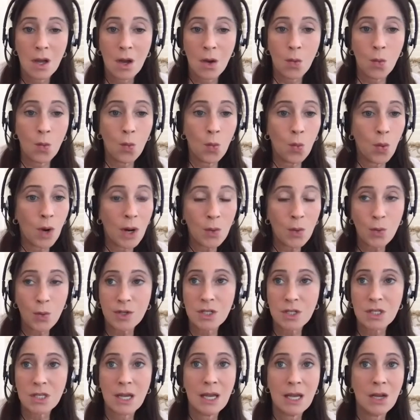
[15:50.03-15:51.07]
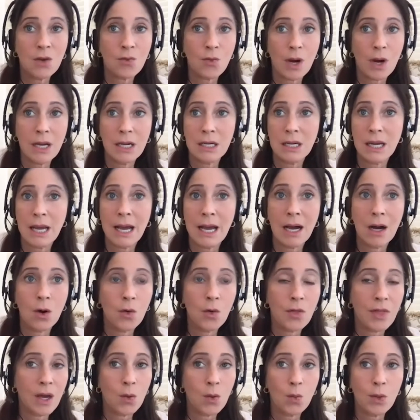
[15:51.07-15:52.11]
What we're saying right now,
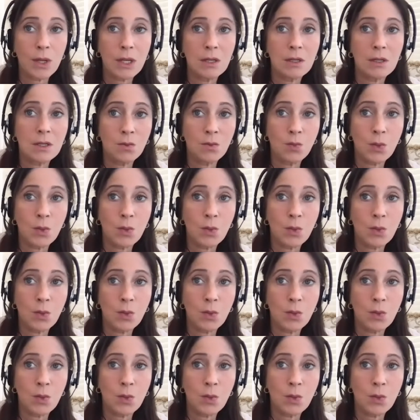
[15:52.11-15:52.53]
that we